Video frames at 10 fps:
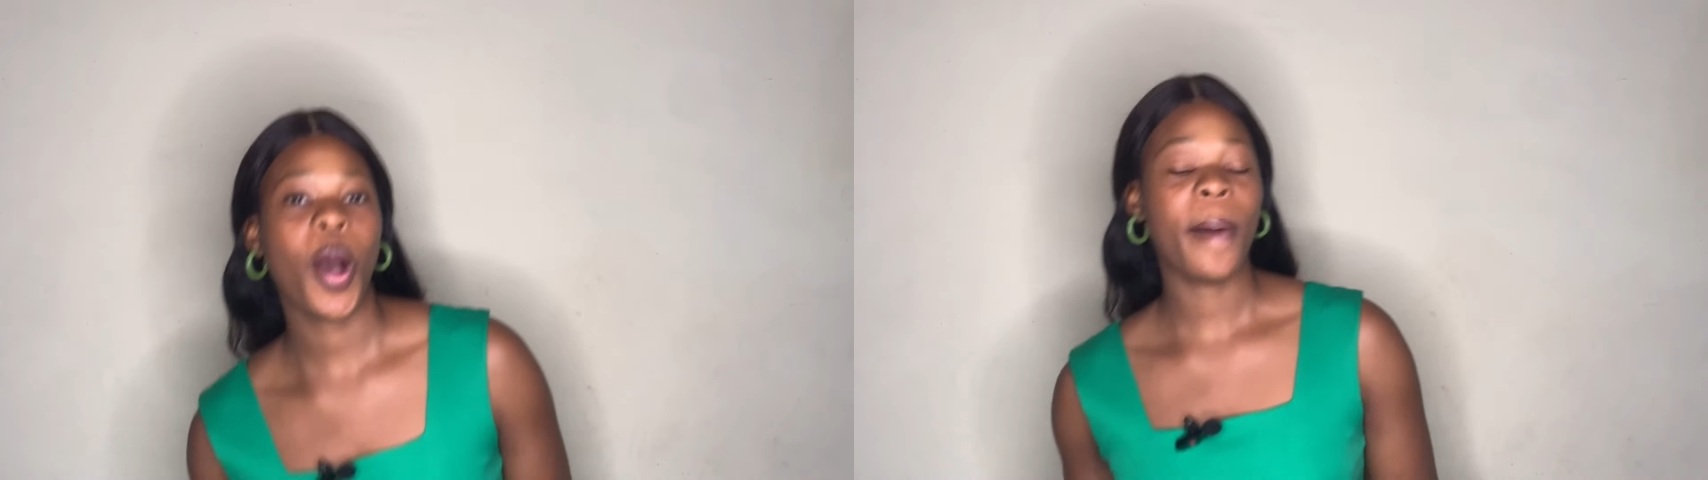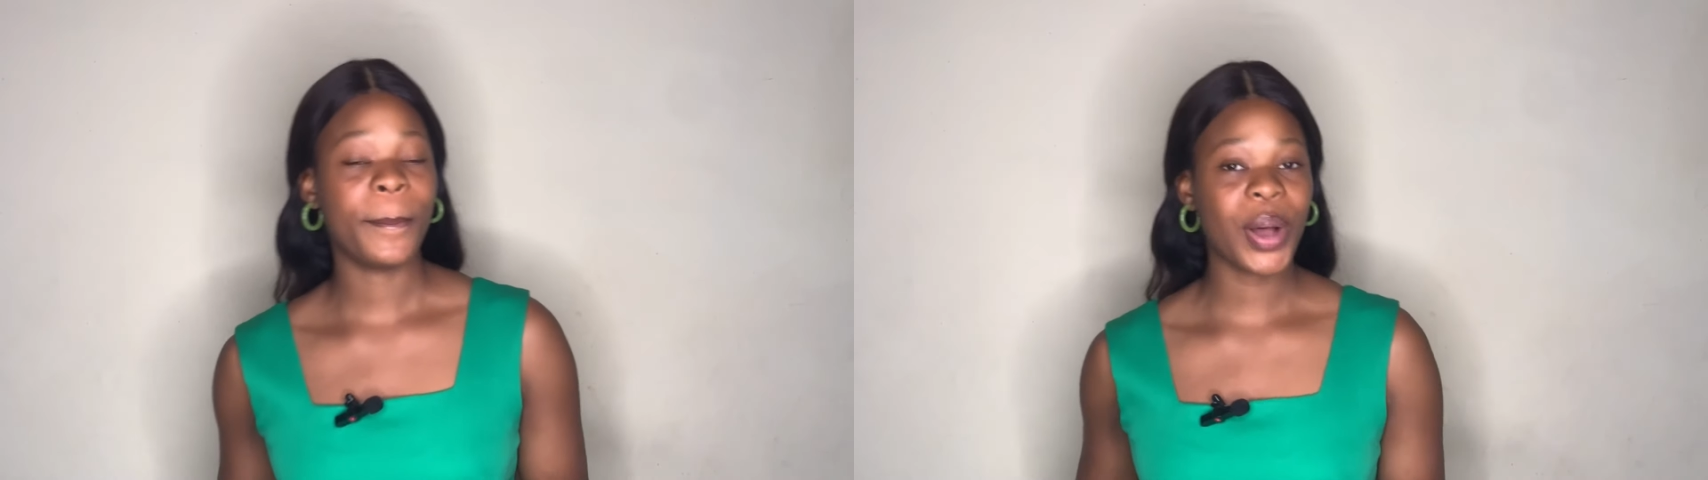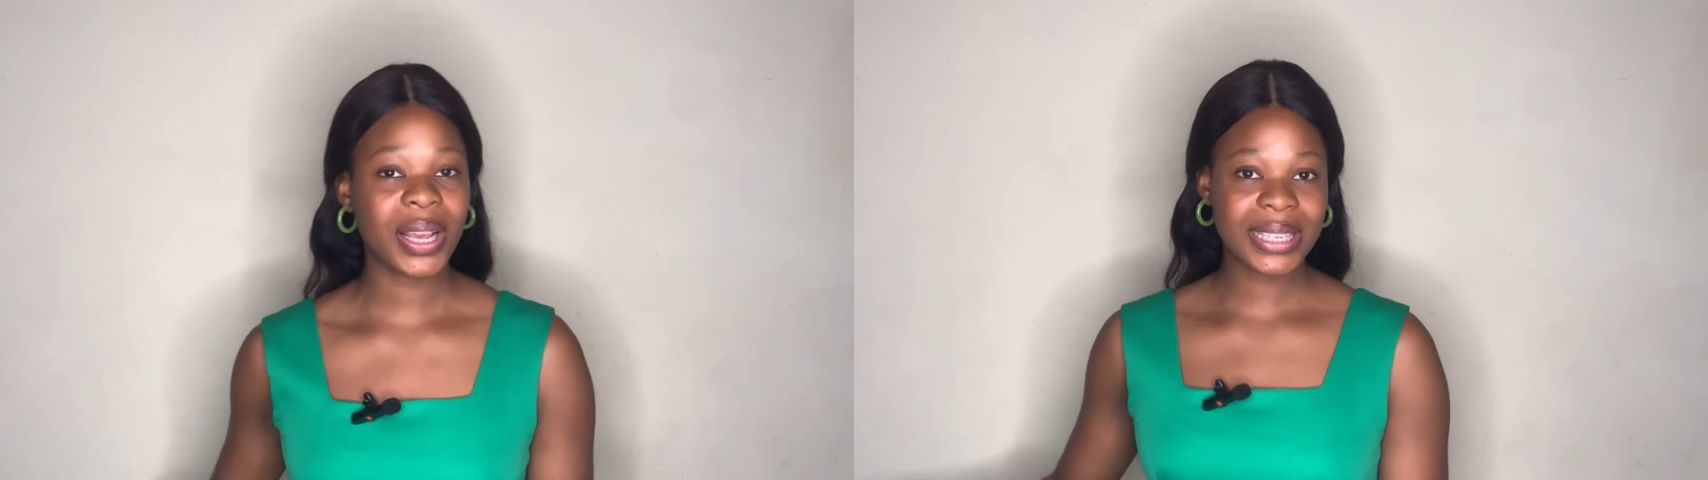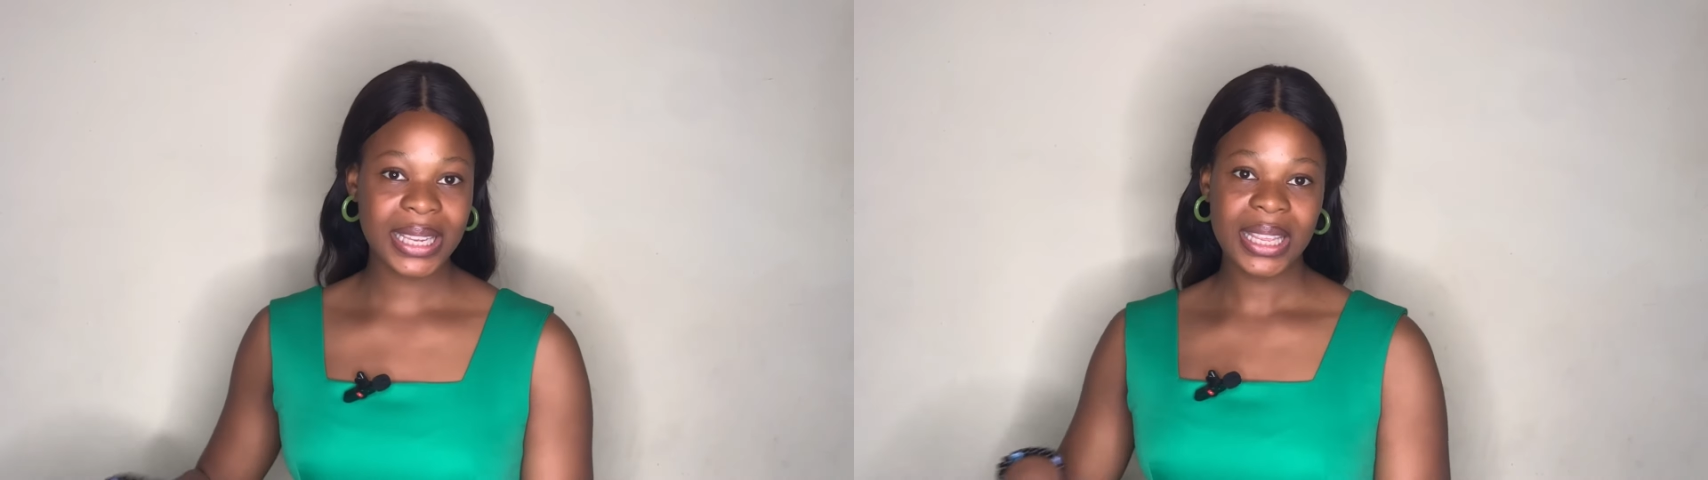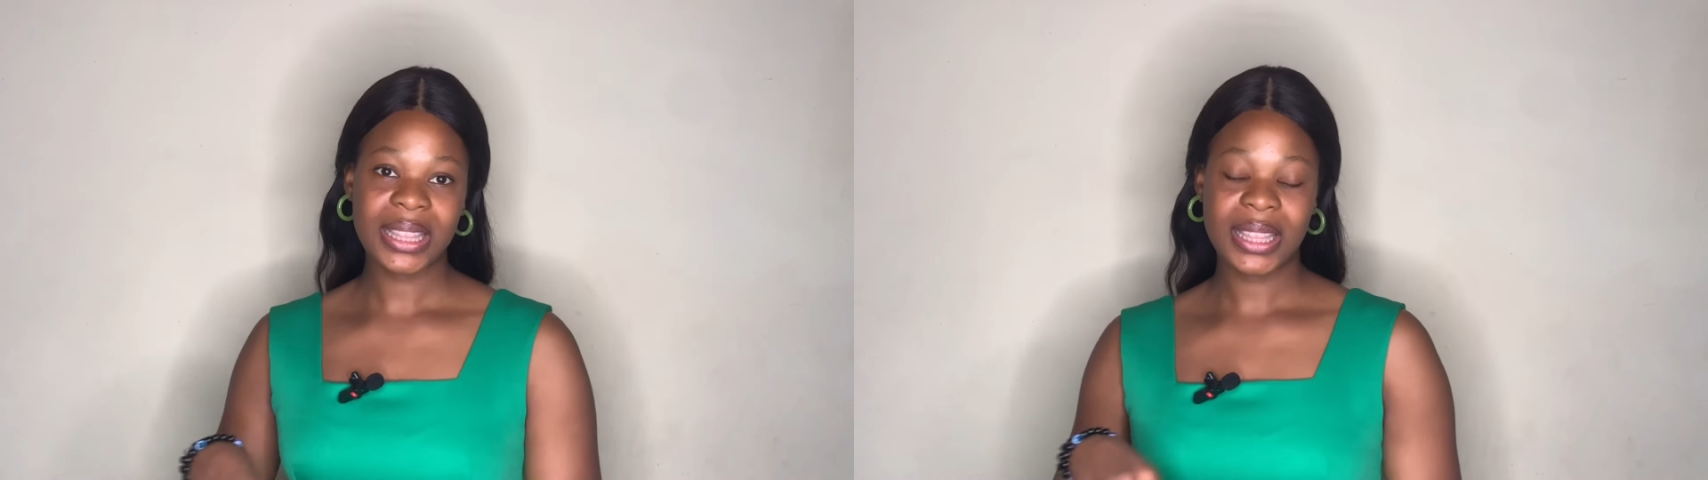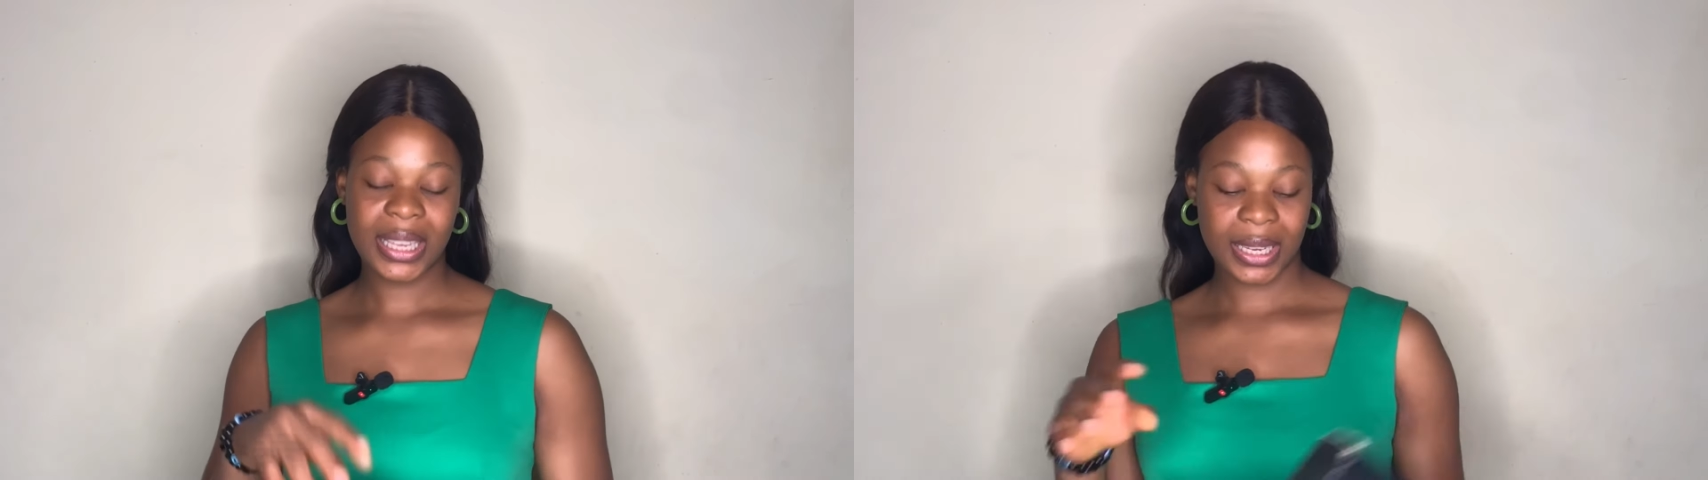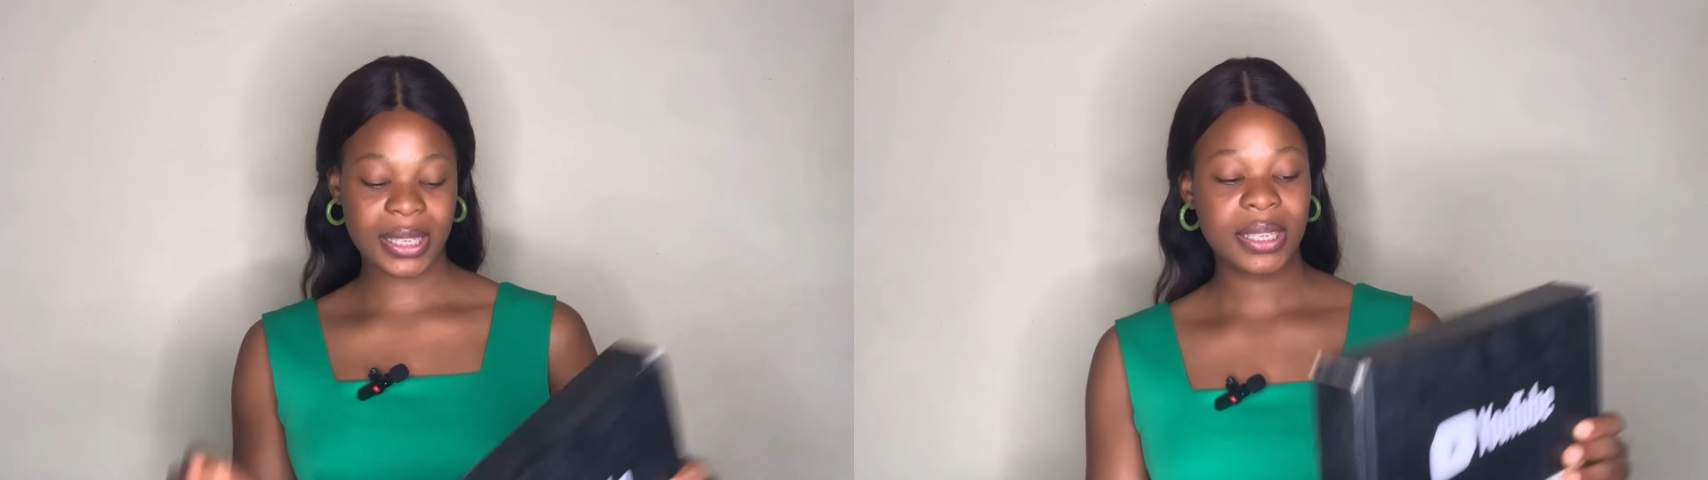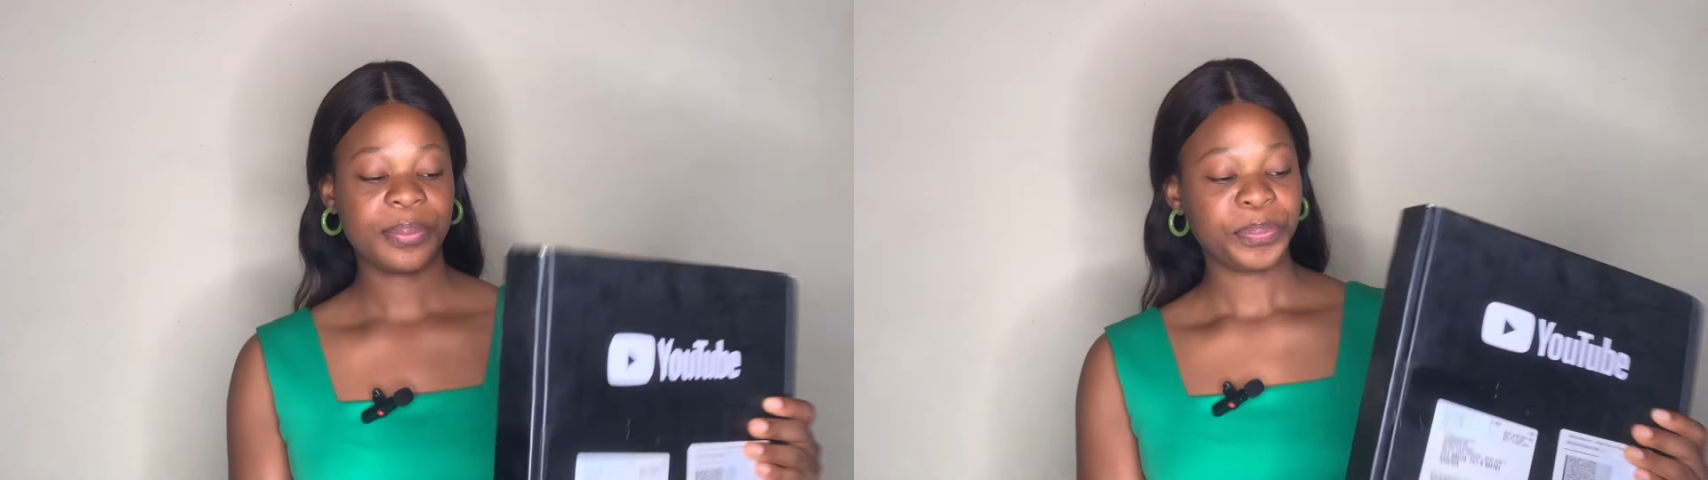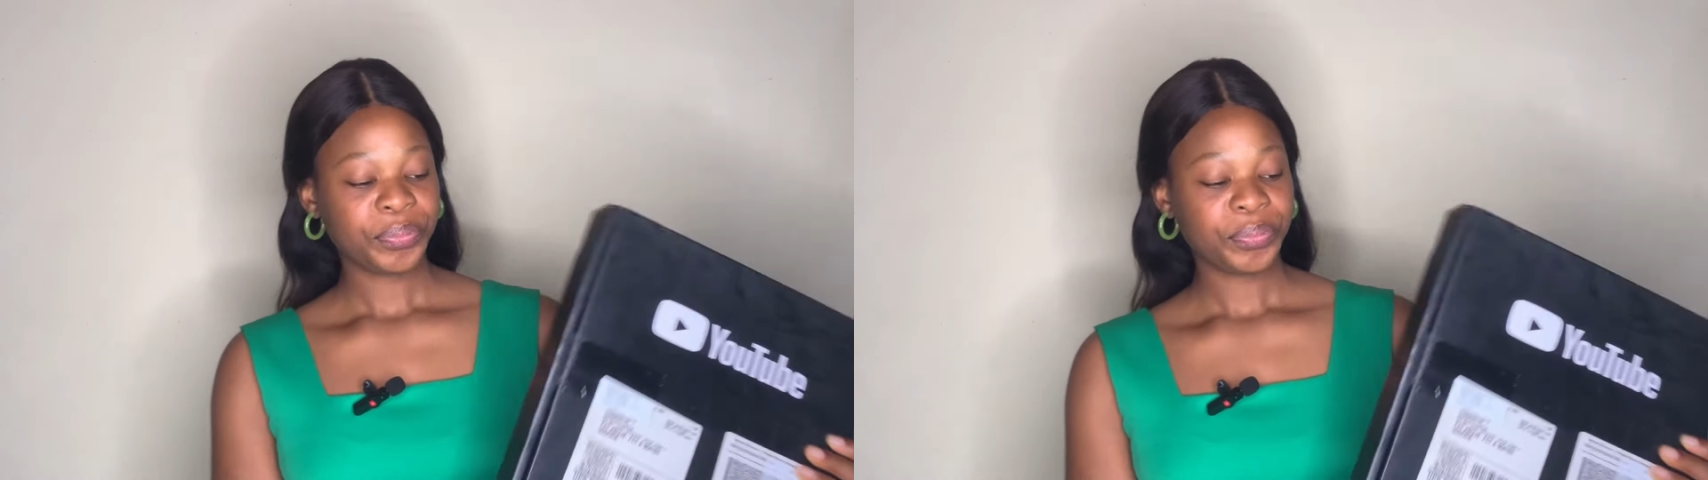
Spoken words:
unboxing this.